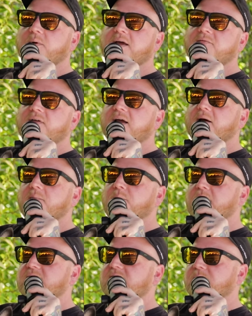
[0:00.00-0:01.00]
we have like a
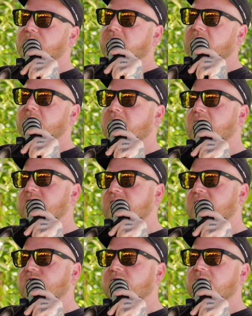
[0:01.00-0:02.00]
basic plan, but
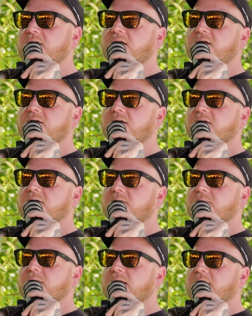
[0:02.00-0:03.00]
essentially,
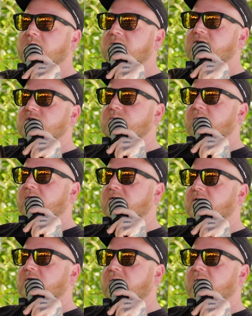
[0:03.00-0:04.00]
my business
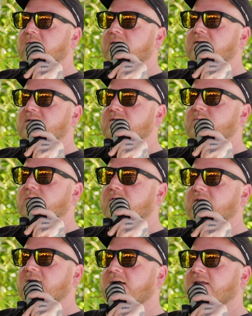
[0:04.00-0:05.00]
partner Craig is
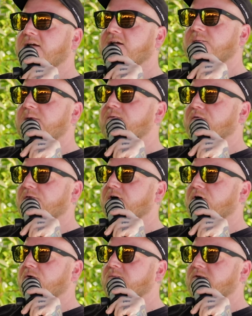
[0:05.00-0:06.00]
more than likely going to be moving
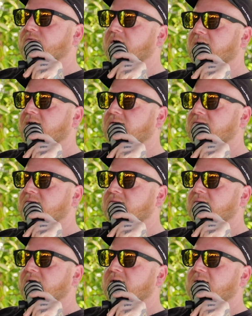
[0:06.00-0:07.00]
home to run it.
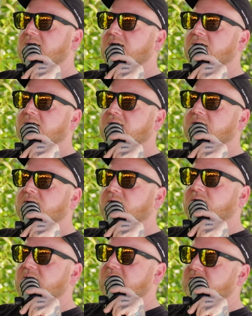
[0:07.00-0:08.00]
Yeah, and
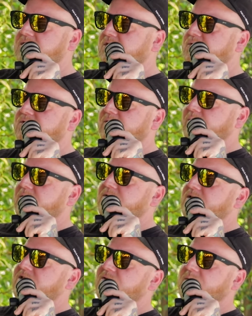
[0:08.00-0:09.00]
he has a huge
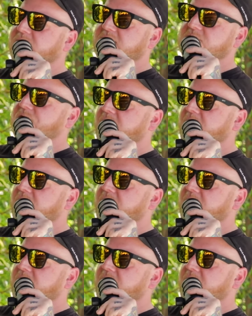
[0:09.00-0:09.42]
support system with his